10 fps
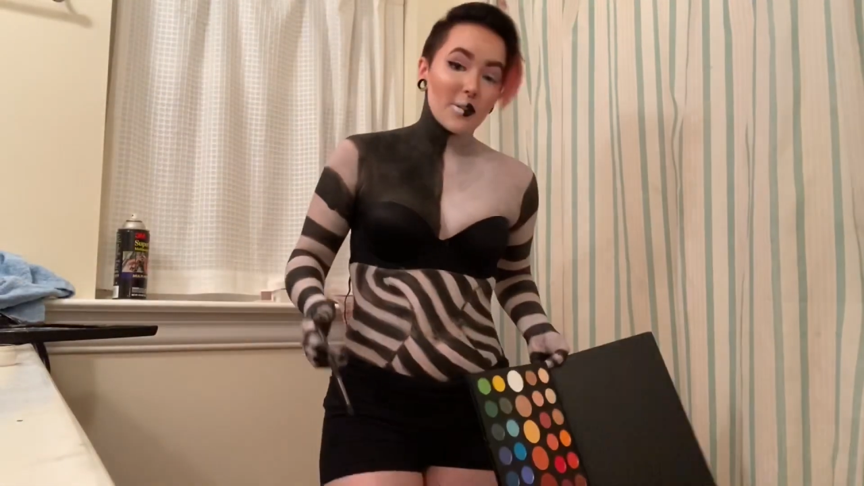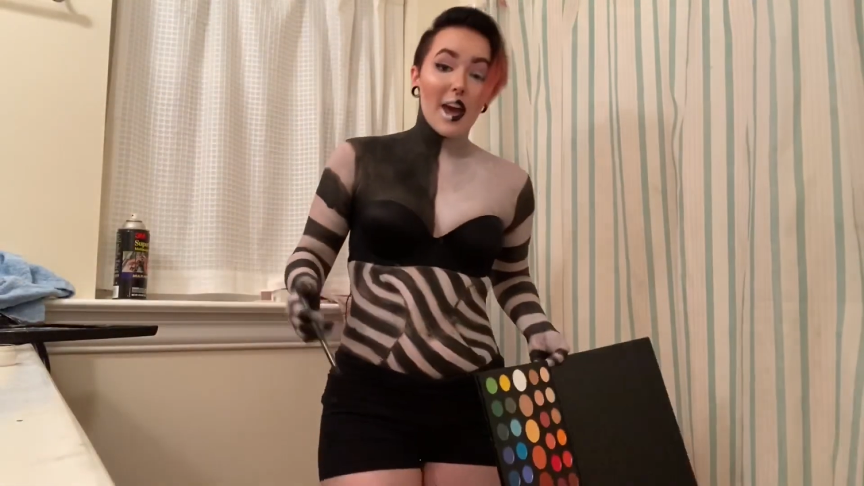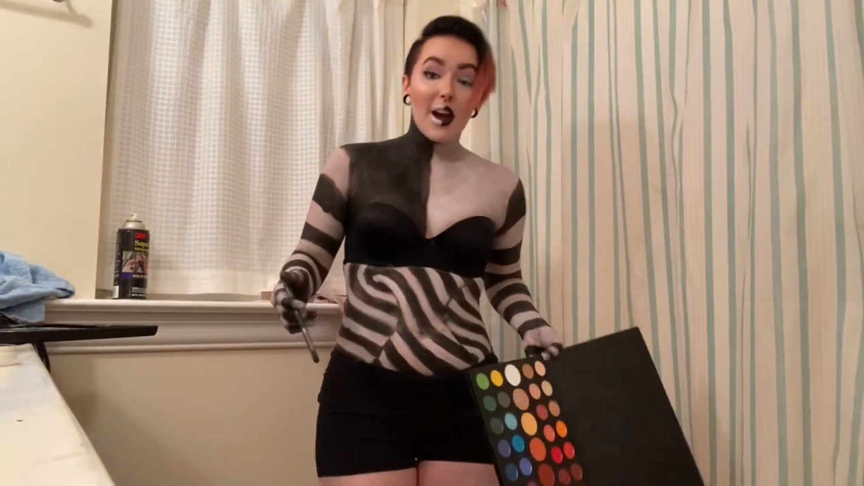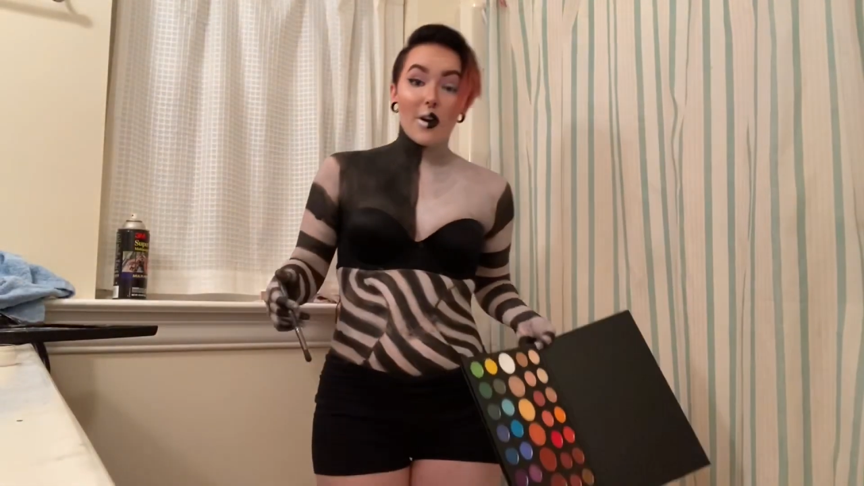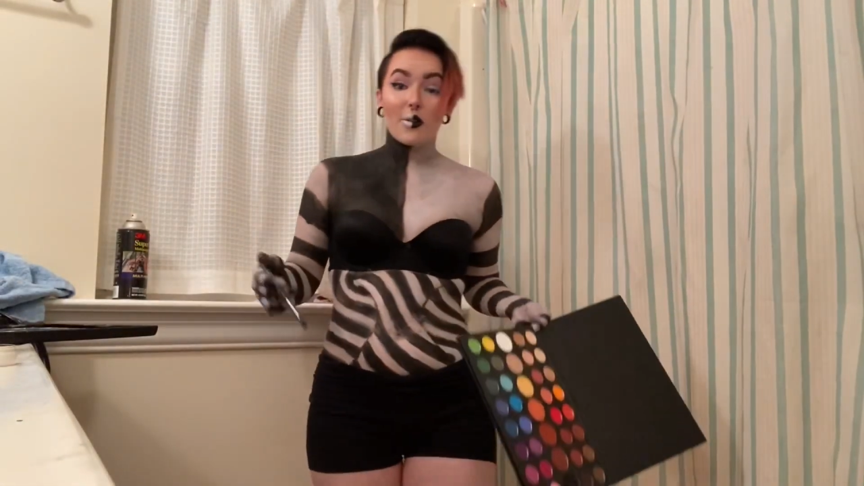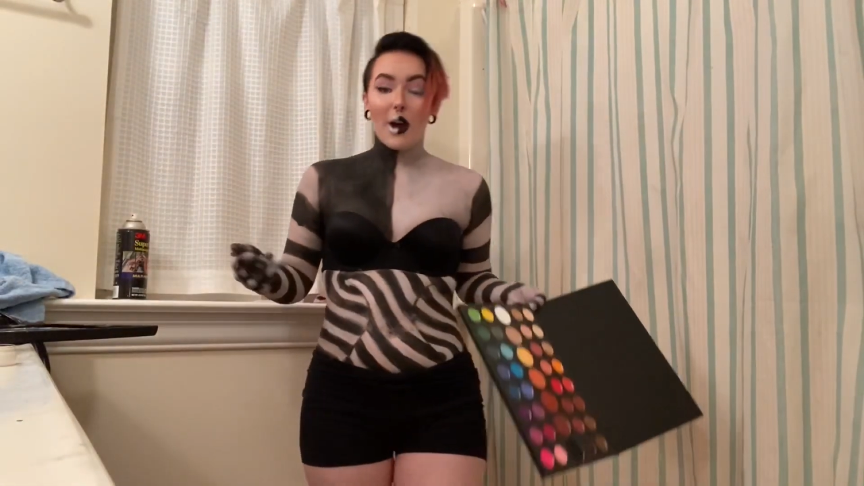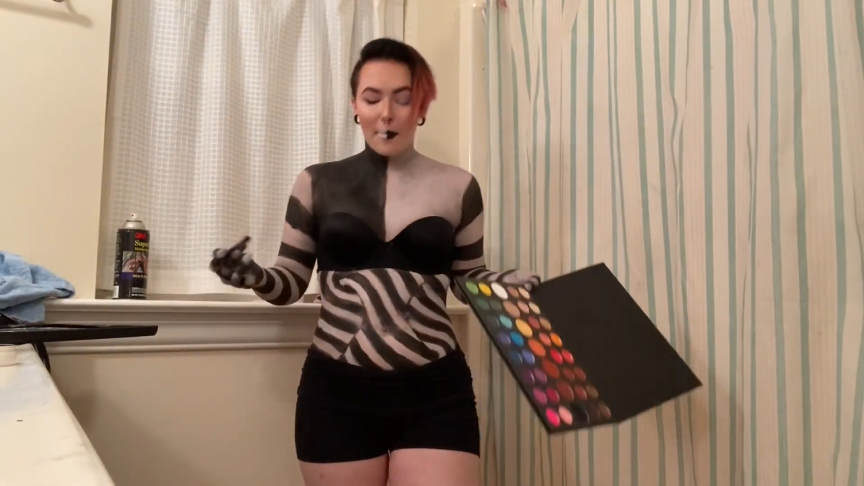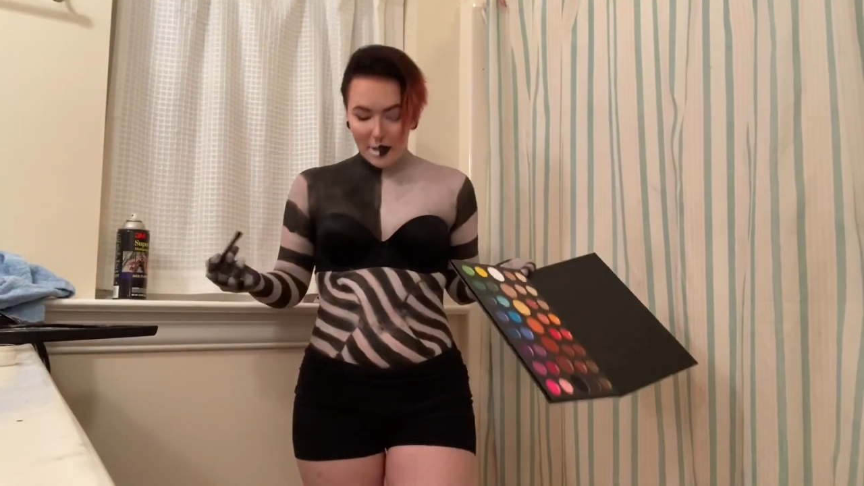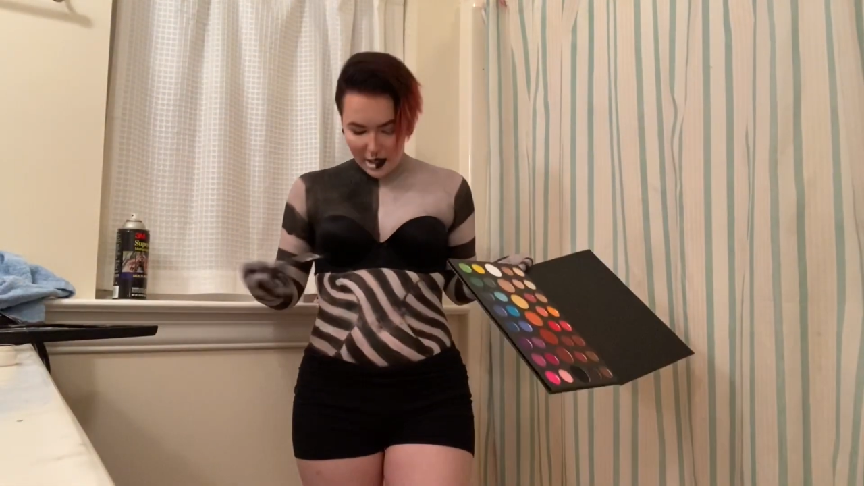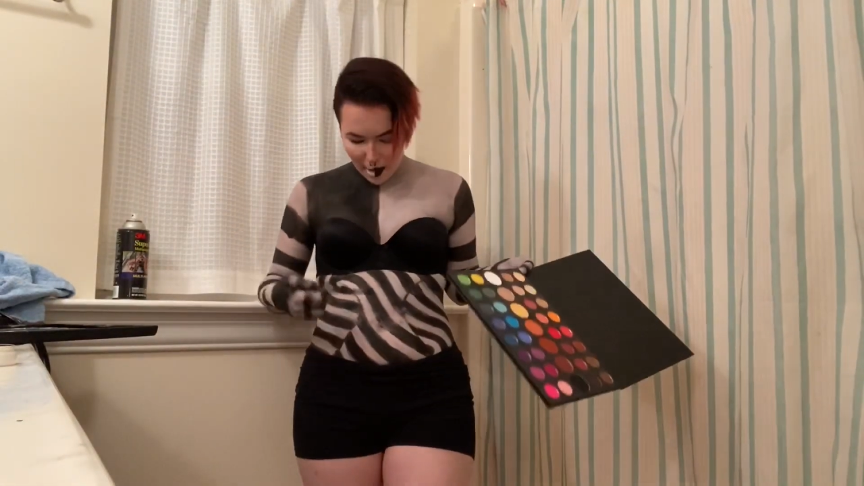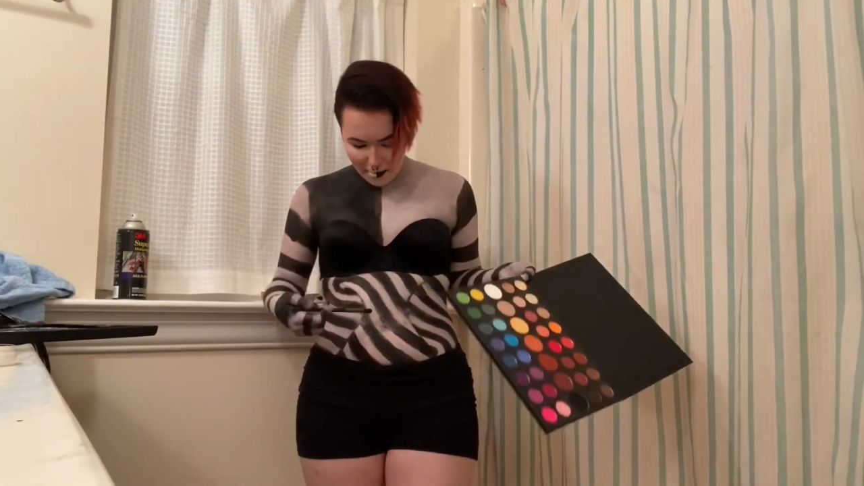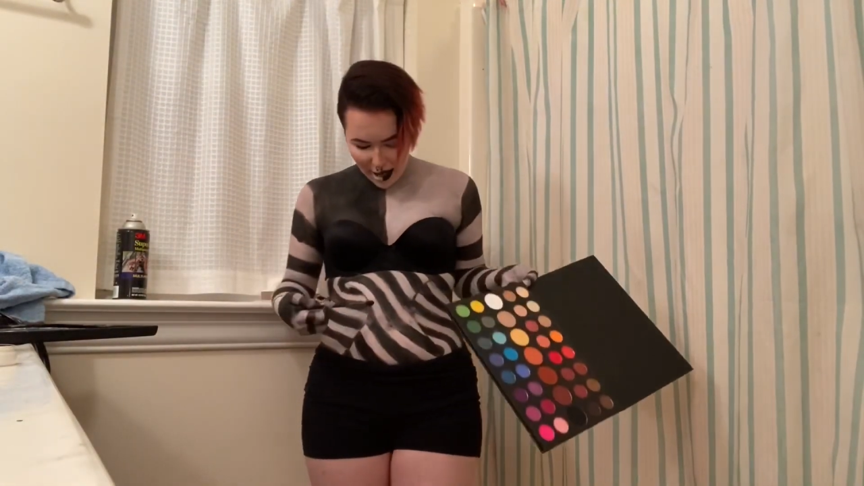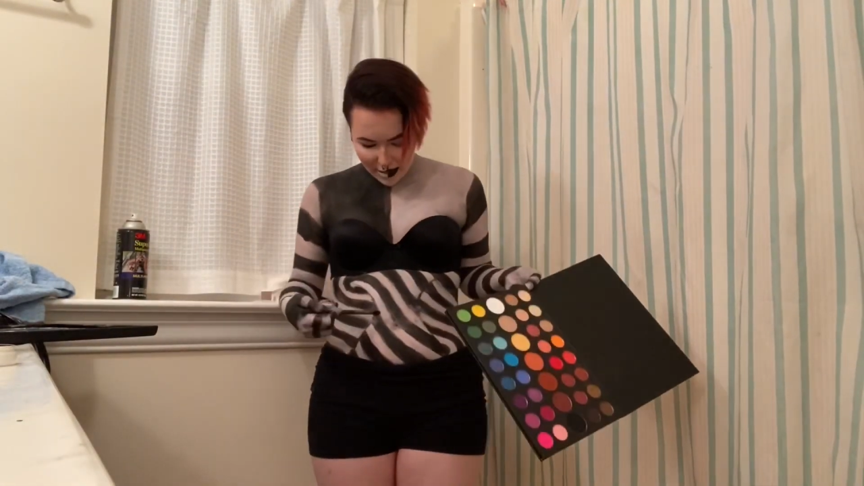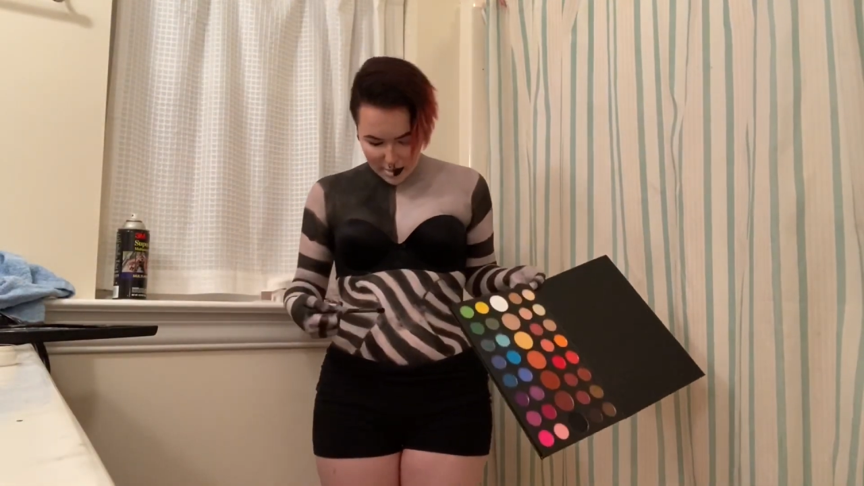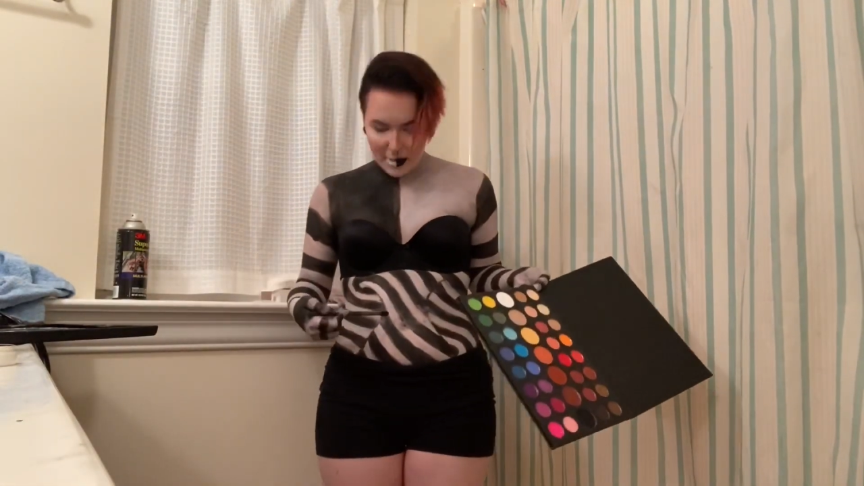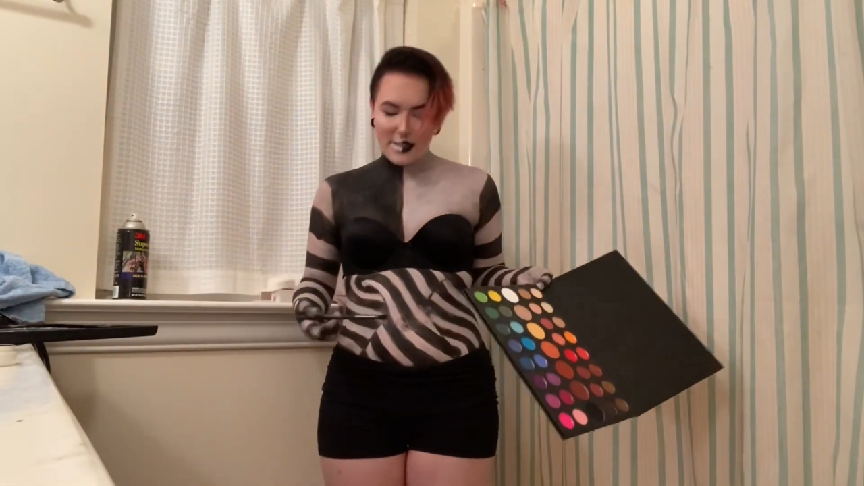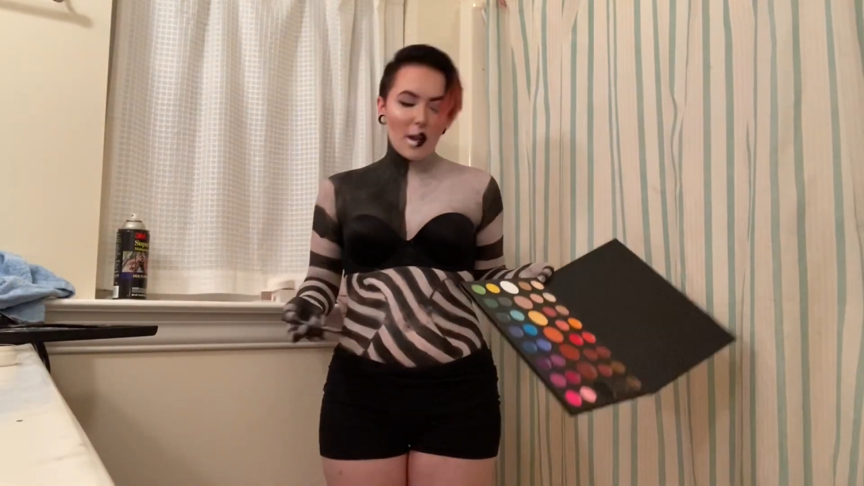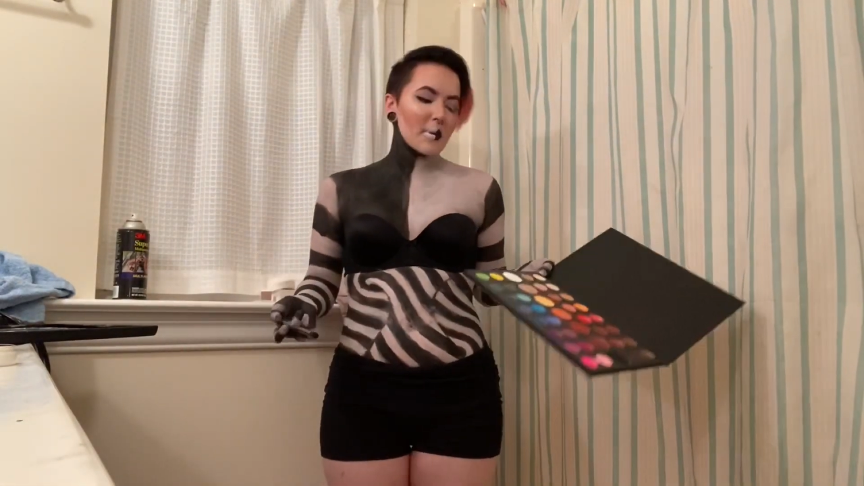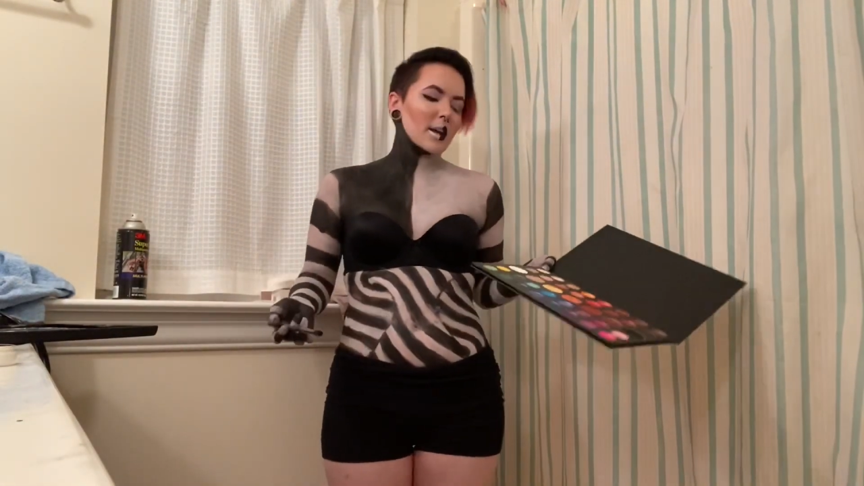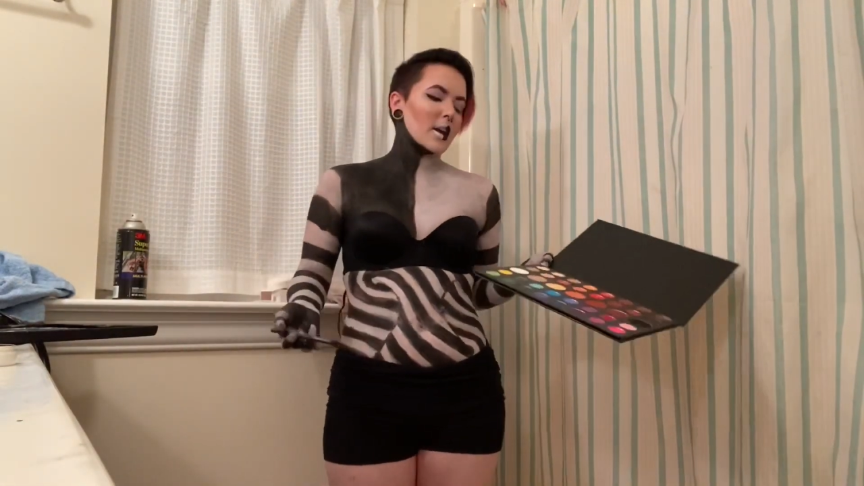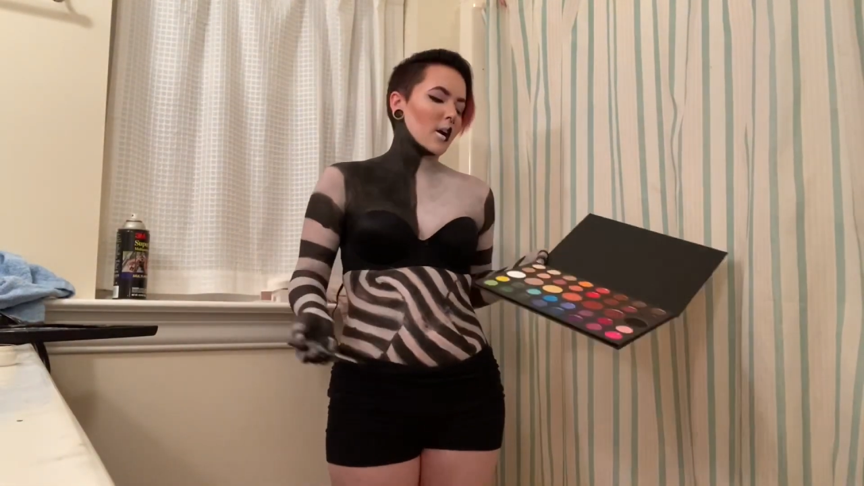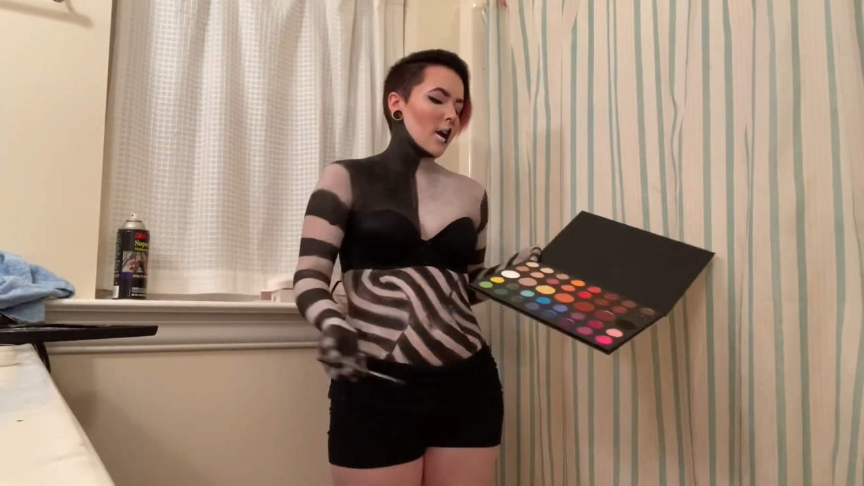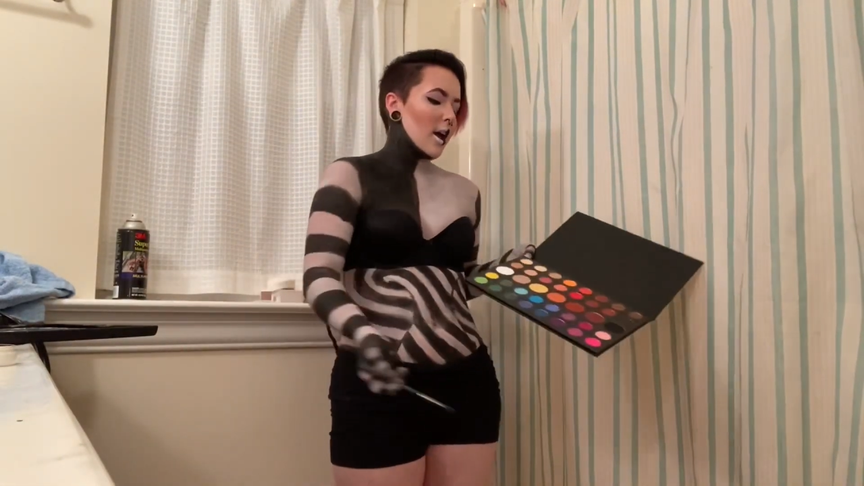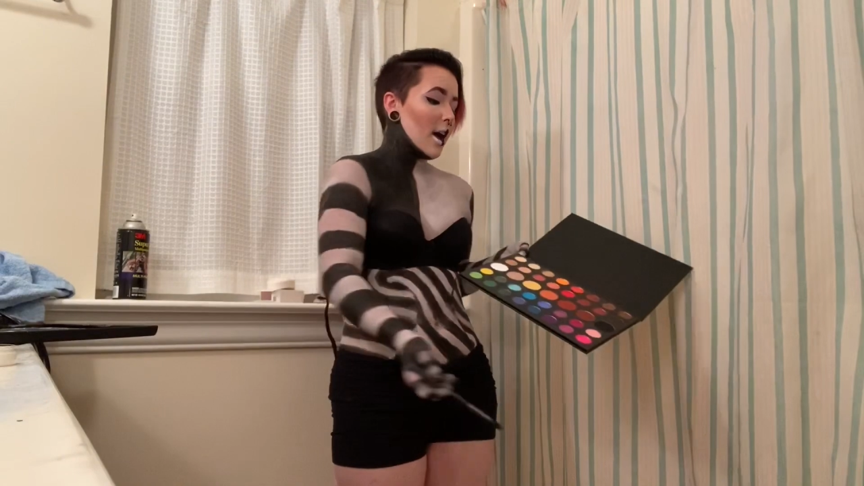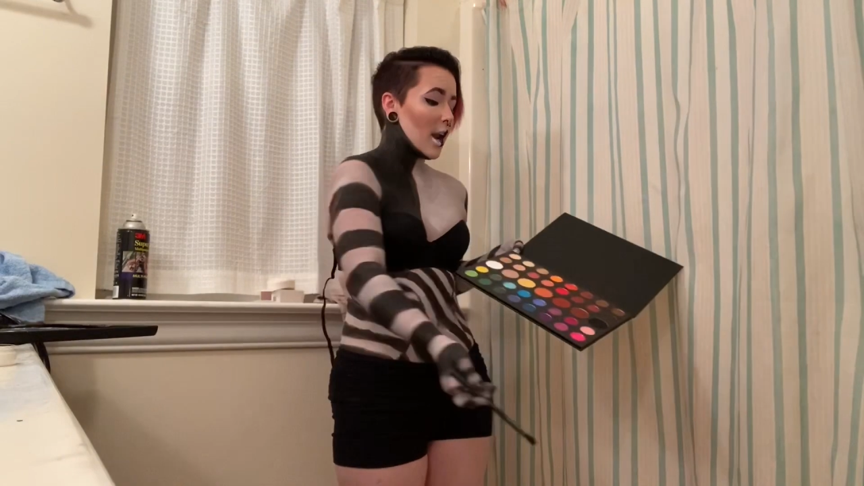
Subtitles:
so now I'm gonna come back to my stomach here